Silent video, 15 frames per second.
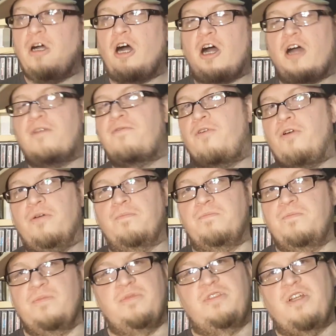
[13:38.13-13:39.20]
offer
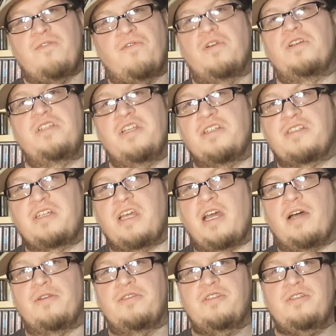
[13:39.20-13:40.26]
different
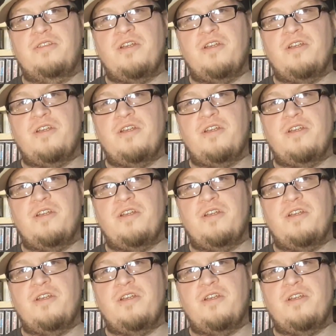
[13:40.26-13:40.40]
discounts,